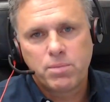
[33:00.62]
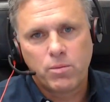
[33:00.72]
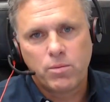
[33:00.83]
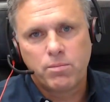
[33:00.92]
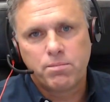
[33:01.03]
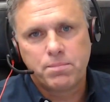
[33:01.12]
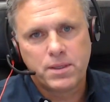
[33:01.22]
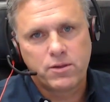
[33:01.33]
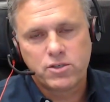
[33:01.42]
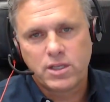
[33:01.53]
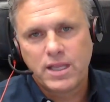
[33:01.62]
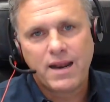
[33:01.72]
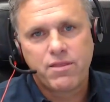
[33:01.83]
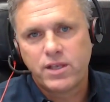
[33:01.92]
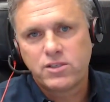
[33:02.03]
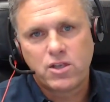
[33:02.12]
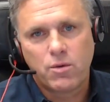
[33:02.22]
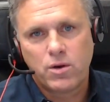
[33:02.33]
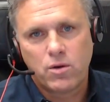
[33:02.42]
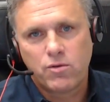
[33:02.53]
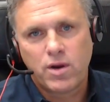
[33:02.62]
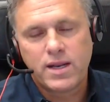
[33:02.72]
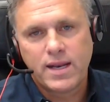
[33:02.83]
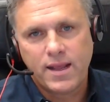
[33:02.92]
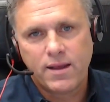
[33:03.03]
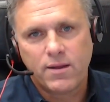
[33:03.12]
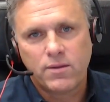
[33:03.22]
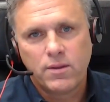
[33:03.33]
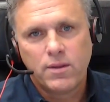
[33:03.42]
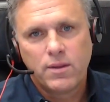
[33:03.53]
but there's a lot of things going on right now